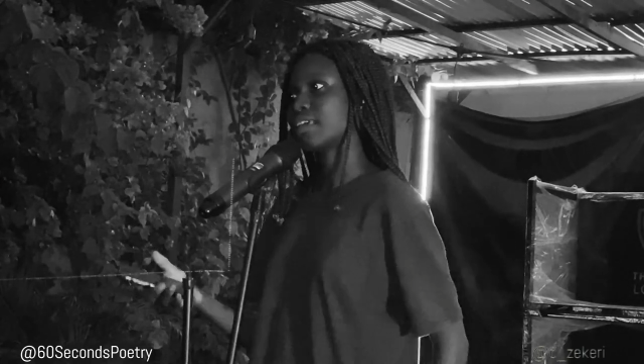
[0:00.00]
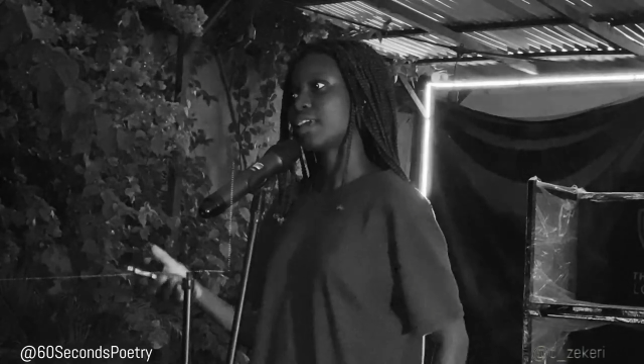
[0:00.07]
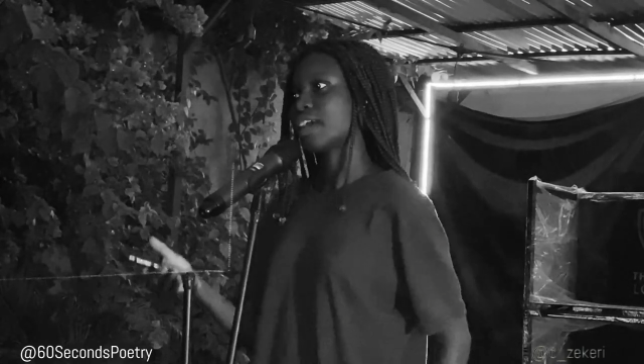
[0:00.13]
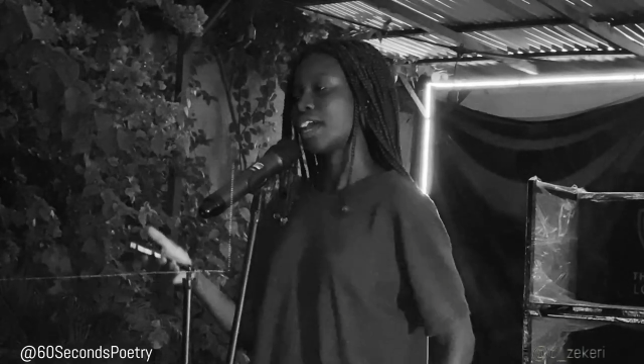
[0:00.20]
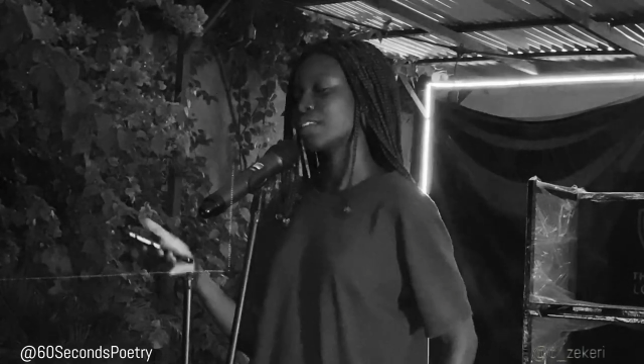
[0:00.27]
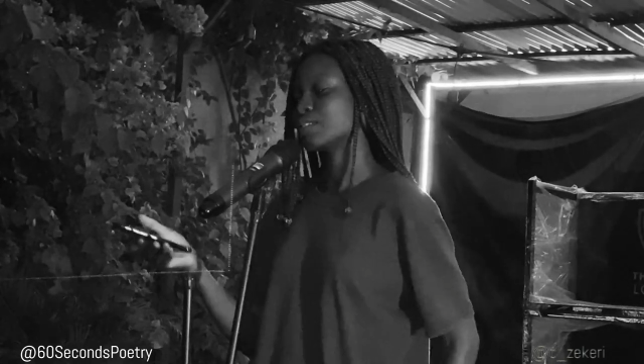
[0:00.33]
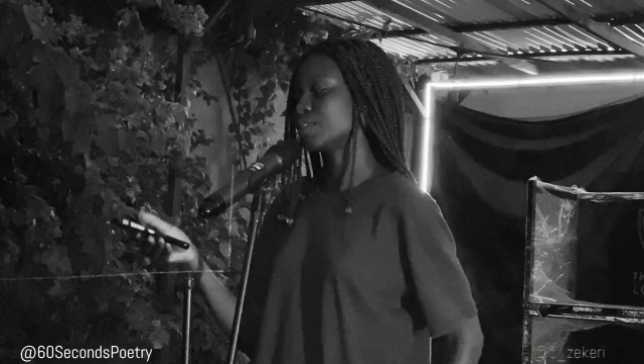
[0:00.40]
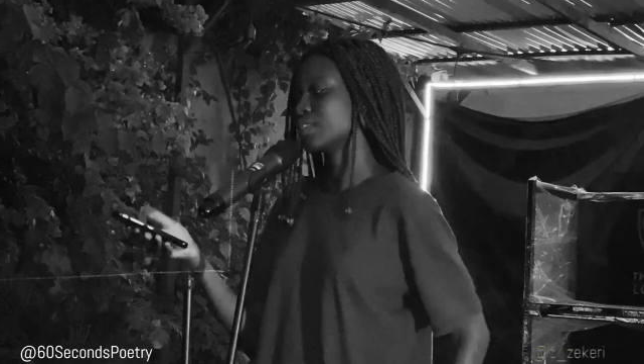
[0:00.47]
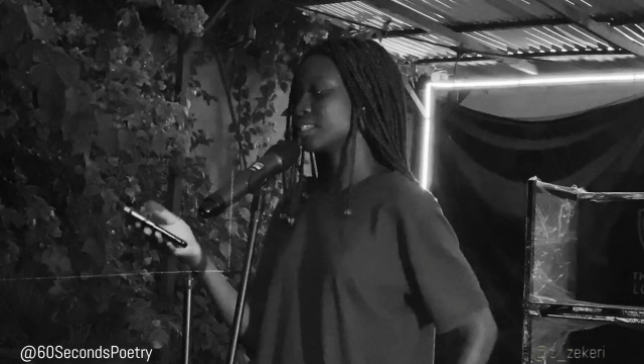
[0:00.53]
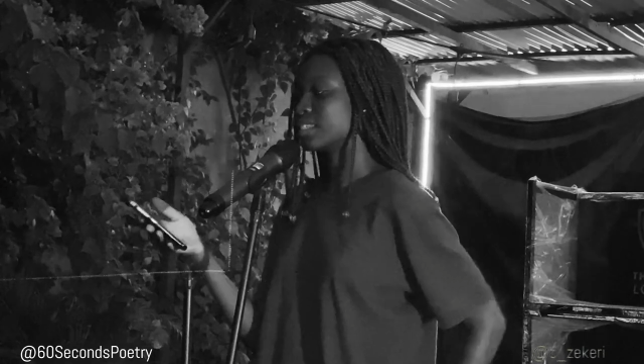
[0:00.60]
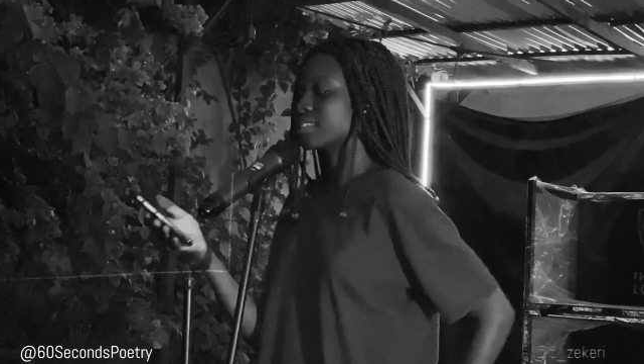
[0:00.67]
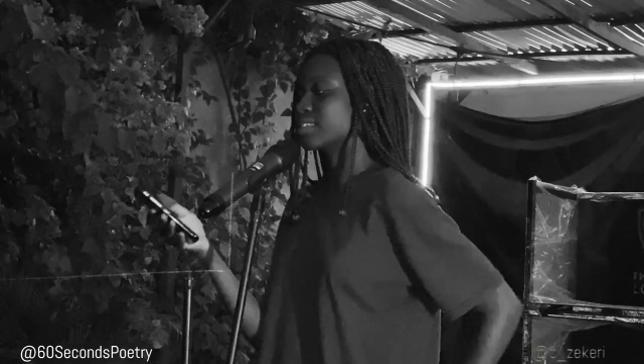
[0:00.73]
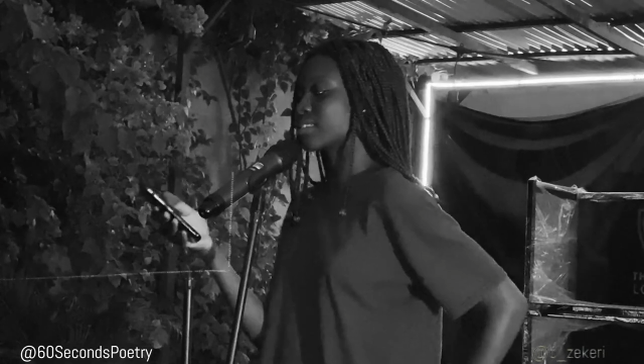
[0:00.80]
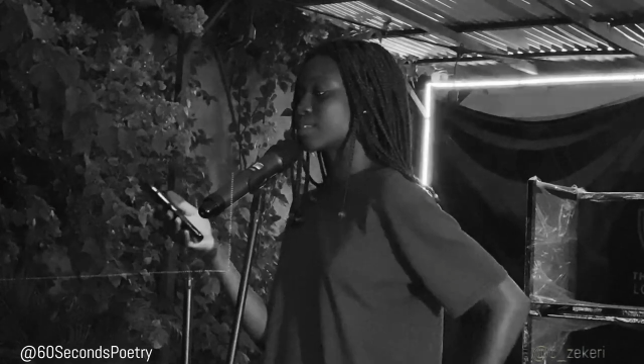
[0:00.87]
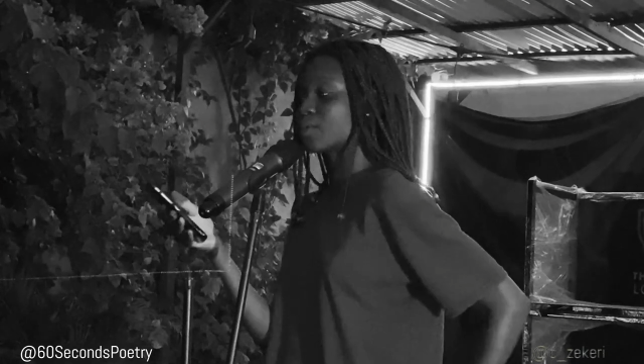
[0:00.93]
And so this
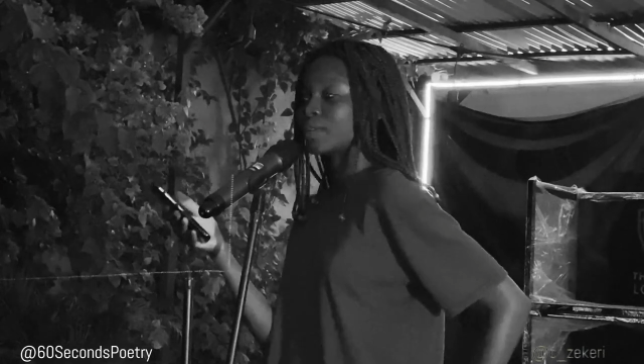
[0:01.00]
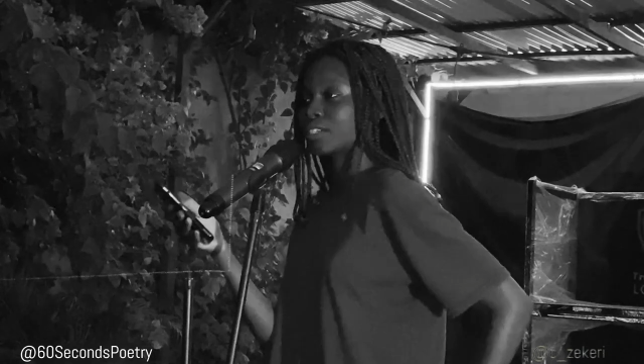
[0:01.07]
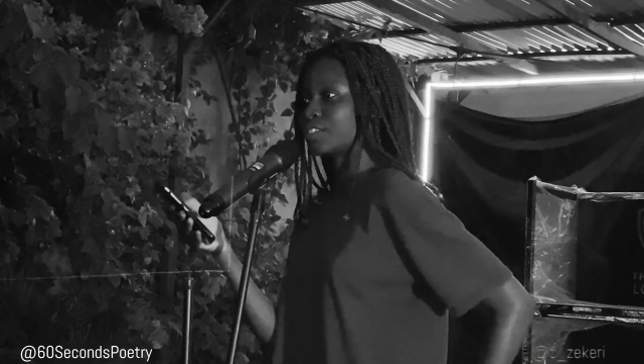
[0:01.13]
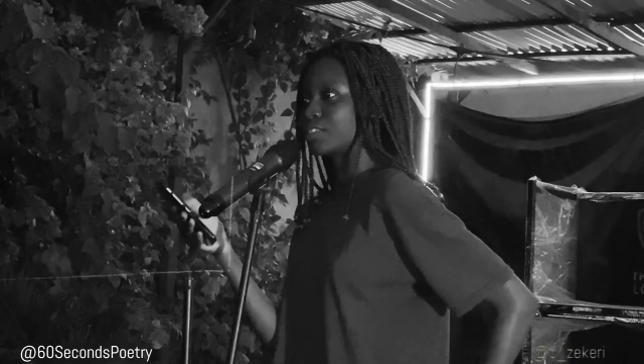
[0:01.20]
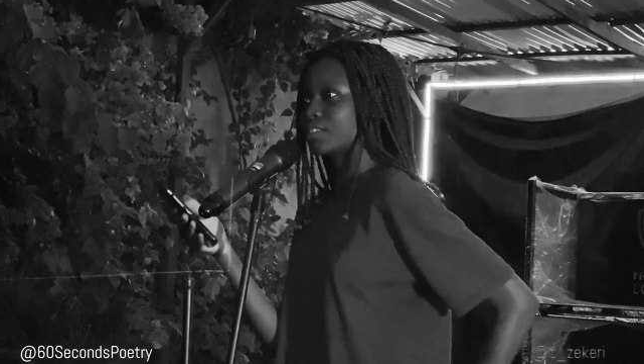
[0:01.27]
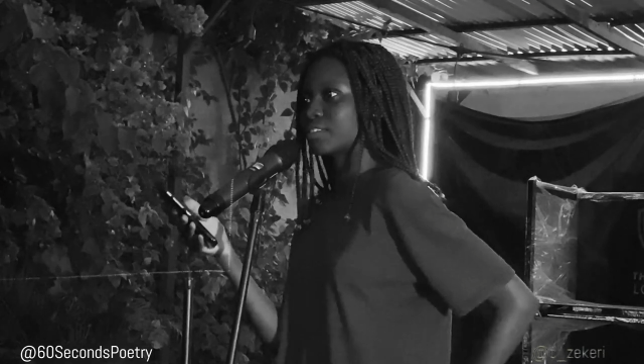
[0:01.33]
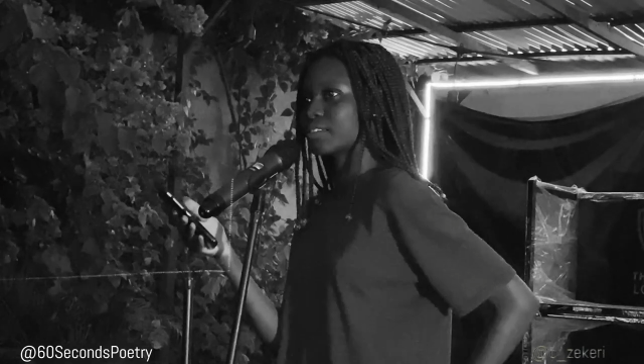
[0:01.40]
is questions.